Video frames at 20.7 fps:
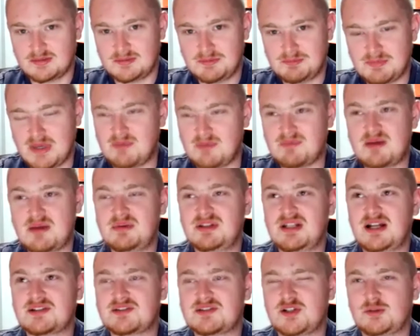maybe
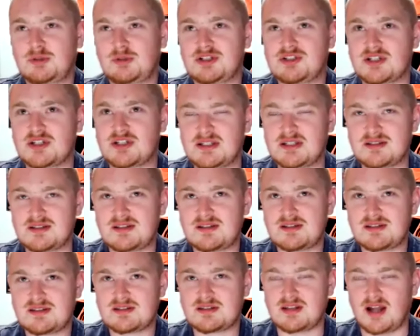not so much in
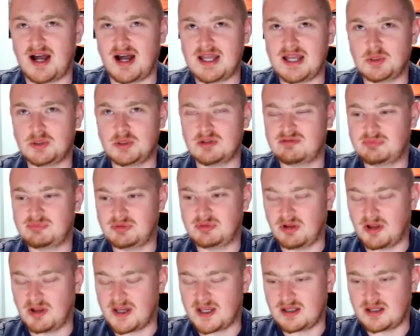style of
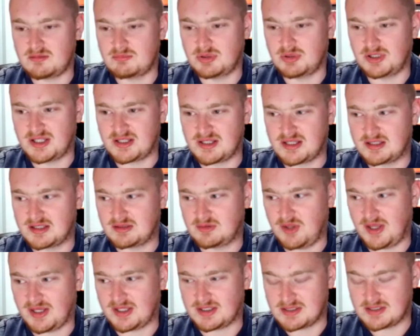play, but in
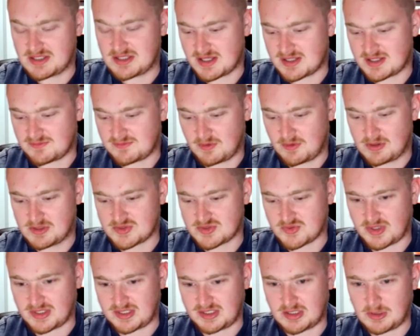as far as
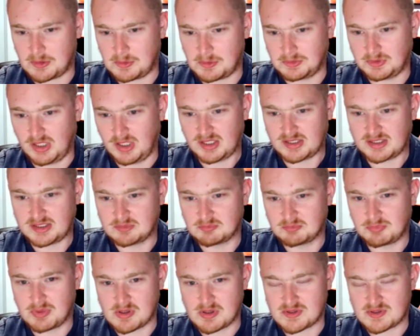luck
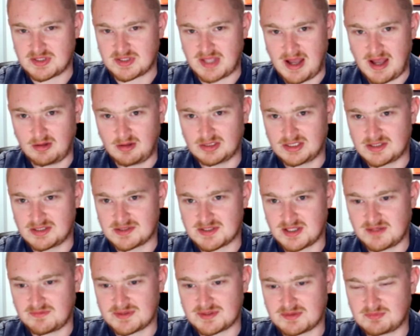and personality and
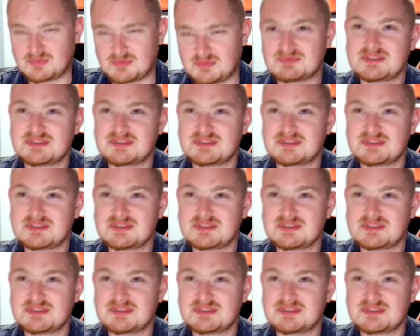stuff, is